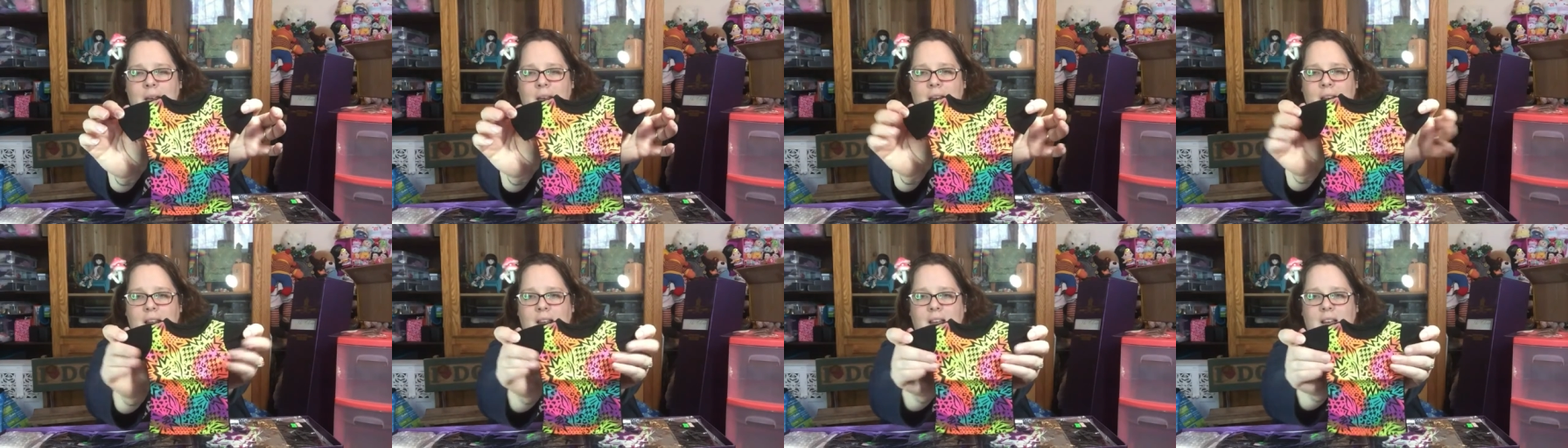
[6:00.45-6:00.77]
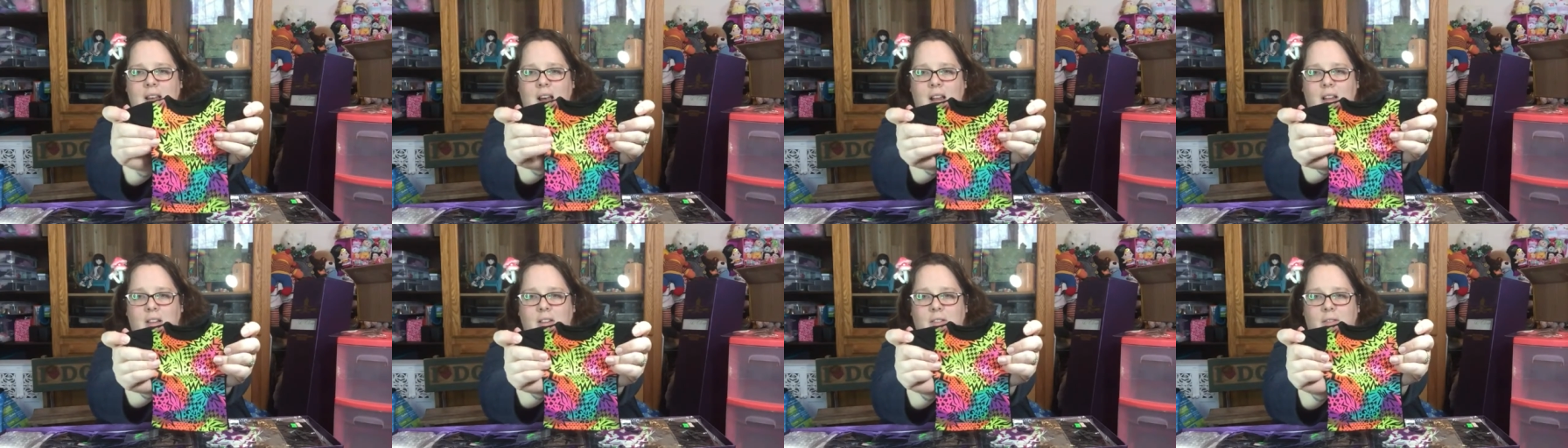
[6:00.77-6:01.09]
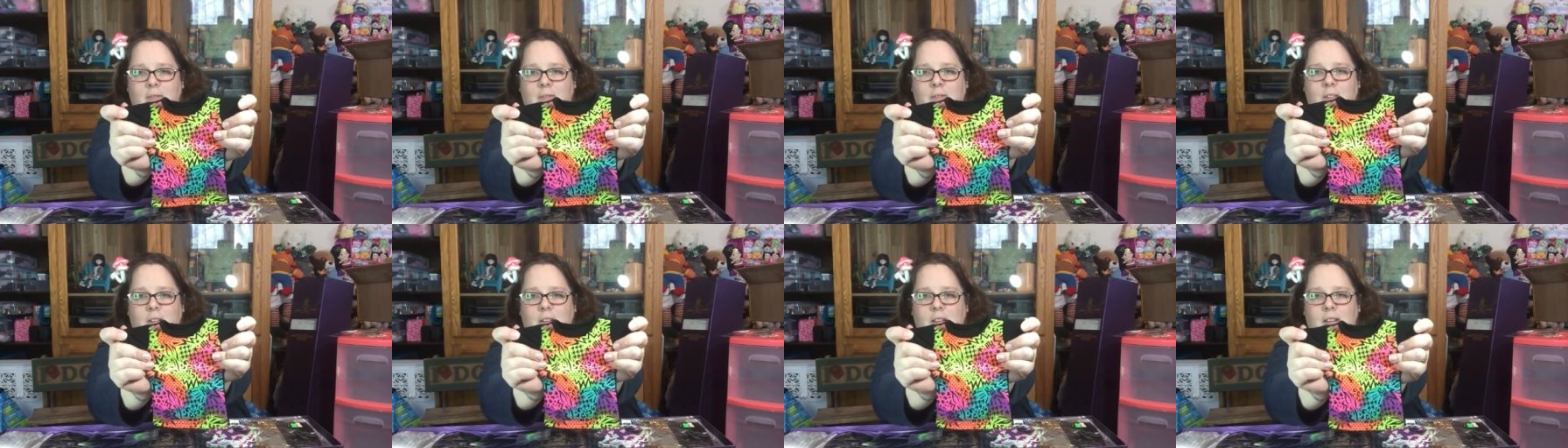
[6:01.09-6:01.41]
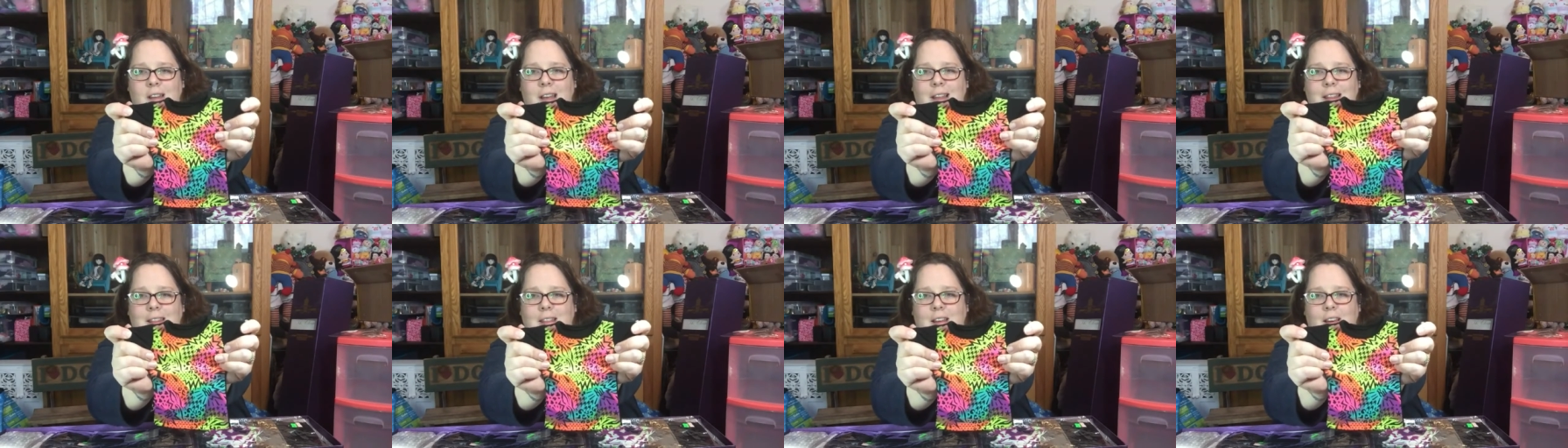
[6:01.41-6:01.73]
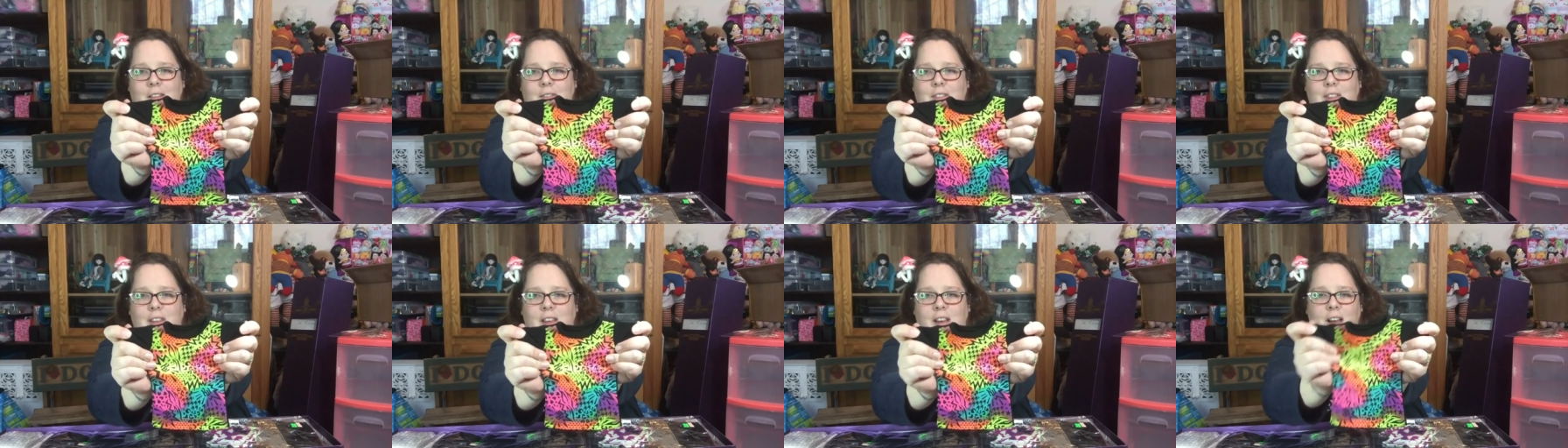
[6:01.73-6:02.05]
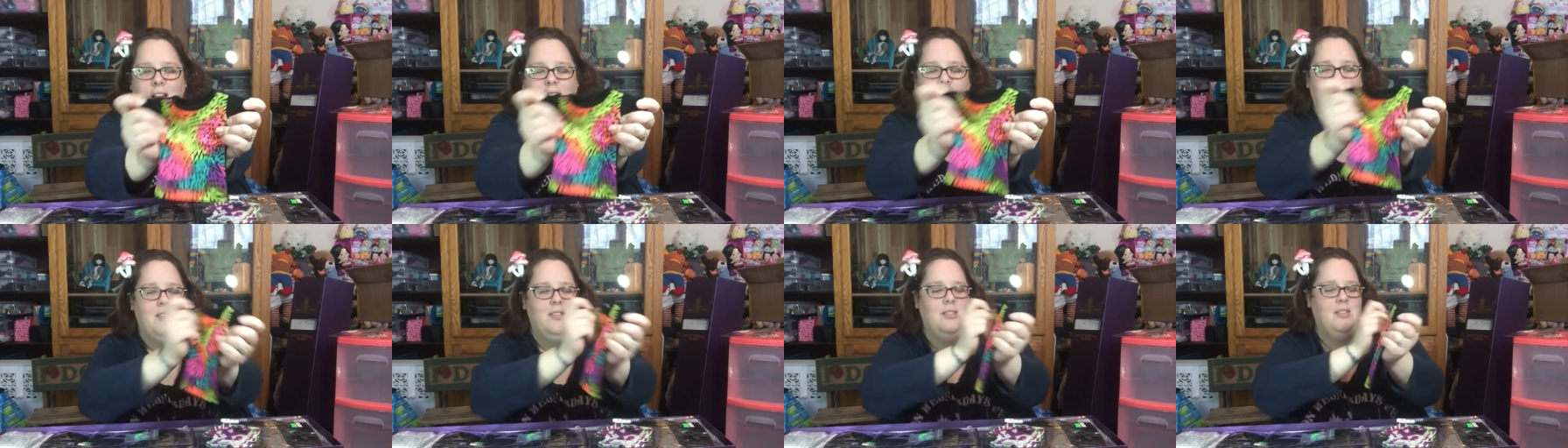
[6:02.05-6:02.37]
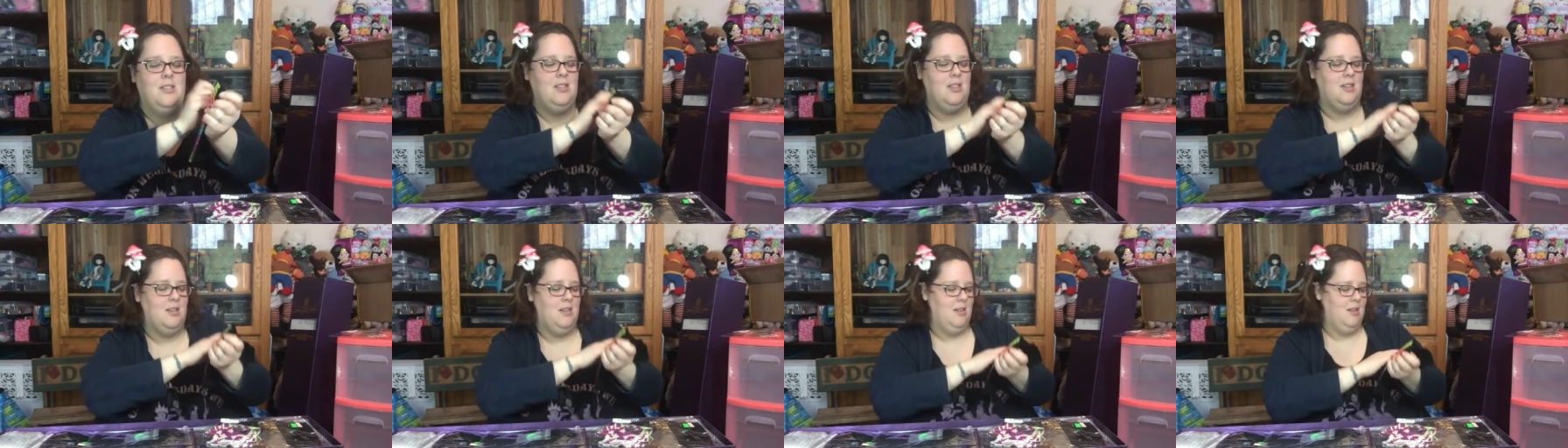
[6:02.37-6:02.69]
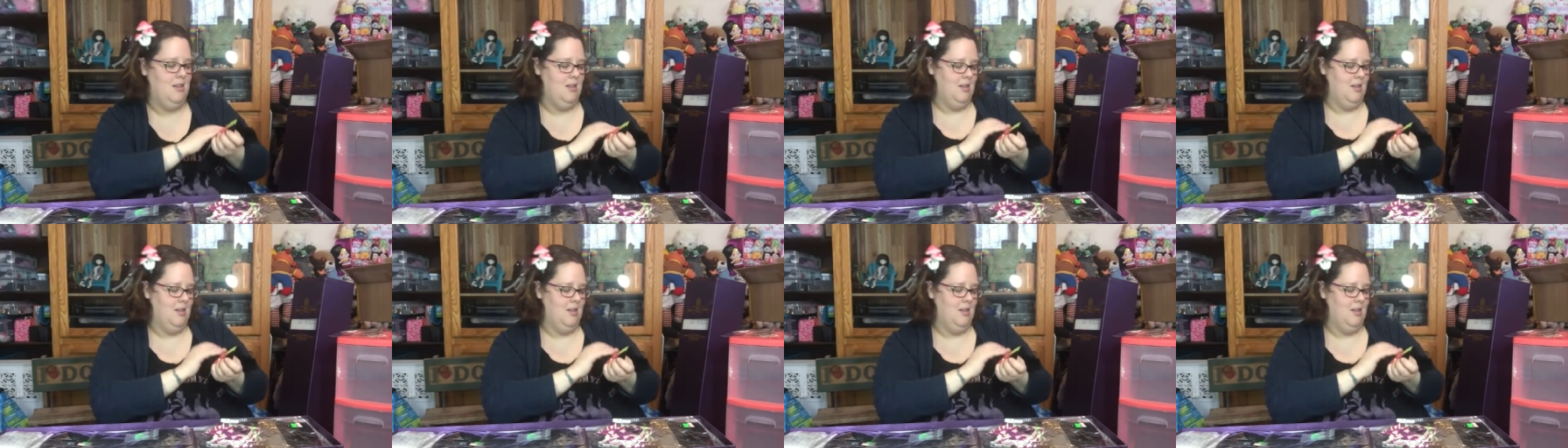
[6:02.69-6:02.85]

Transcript: and colorful, and I love the colors.